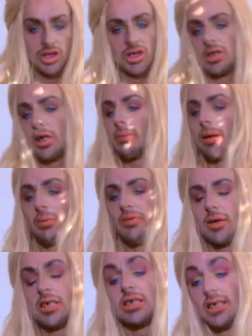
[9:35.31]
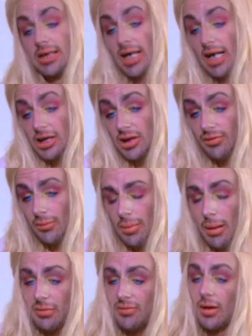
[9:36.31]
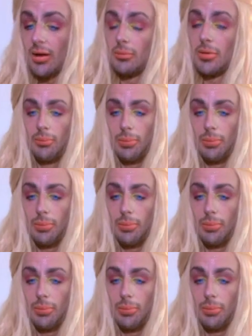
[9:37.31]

She's not a puppy farm. She is actually from a puppy farm,